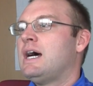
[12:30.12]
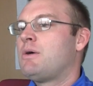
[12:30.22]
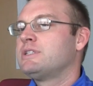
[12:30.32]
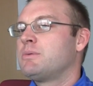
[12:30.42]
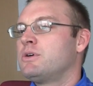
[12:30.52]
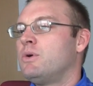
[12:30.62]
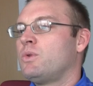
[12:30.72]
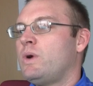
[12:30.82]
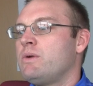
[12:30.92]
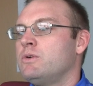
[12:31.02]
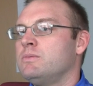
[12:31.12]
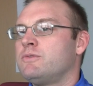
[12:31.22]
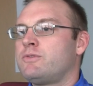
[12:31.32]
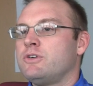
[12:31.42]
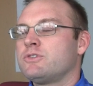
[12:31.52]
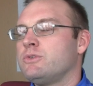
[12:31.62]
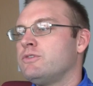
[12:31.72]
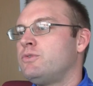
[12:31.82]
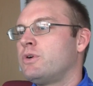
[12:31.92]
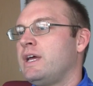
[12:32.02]
I was able to go in the weight room the first 3
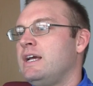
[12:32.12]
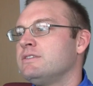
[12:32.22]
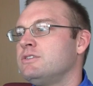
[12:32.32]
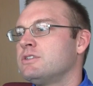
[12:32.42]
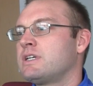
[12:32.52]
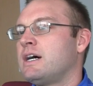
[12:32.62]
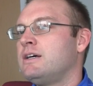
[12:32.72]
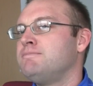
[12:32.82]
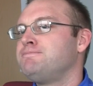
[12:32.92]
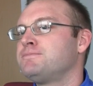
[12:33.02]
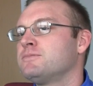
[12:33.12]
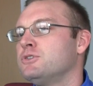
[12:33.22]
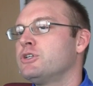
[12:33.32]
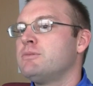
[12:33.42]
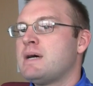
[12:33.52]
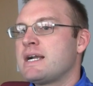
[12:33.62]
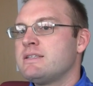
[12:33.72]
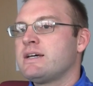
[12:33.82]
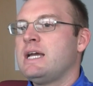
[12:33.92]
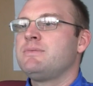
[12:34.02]
or 4 days and just kind of look at body
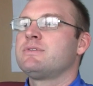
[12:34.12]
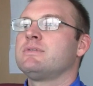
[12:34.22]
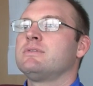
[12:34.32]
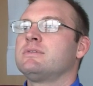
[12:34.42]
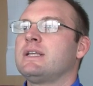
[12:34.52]
types.